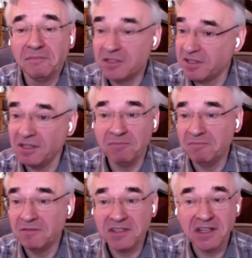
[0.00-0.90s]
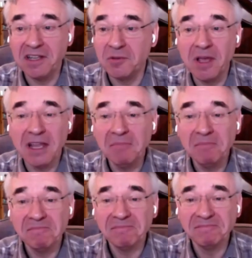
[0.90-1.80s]
Still a dwelling,
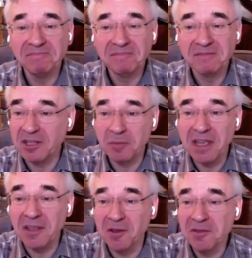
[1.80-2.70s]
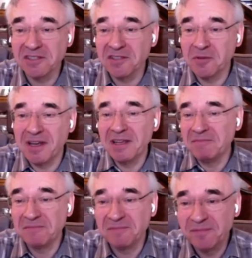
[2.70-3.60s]
still being used as a dwelling.